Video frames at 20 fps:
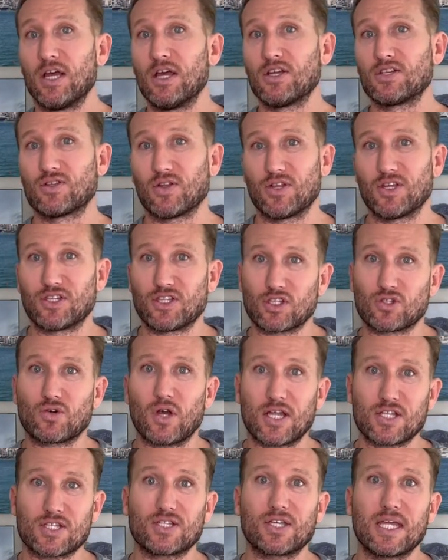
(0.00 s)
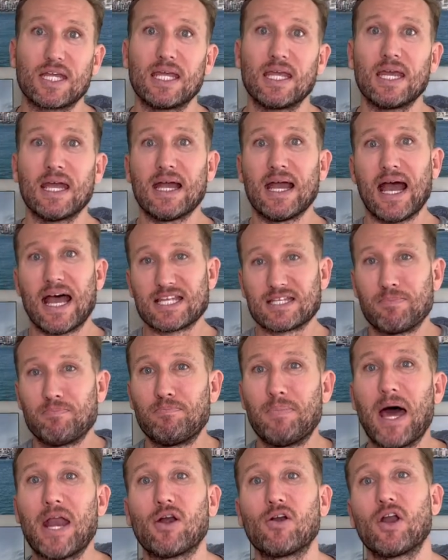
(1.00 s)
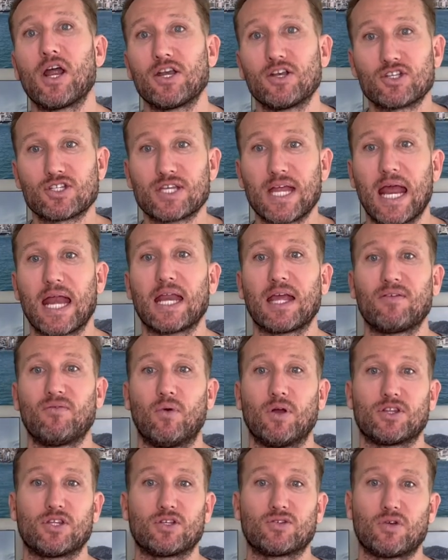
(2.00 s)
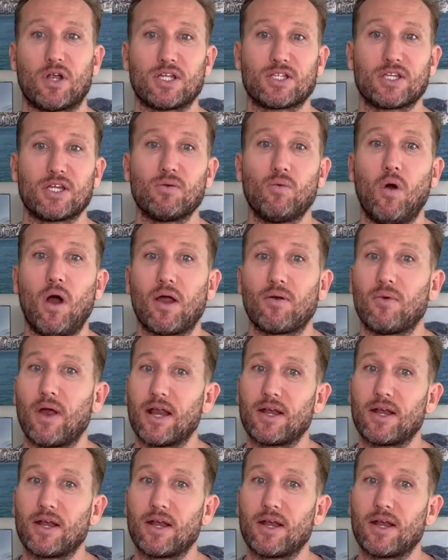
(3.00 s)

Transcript: so that the trustee has a better understanding of what the trustee wants, right?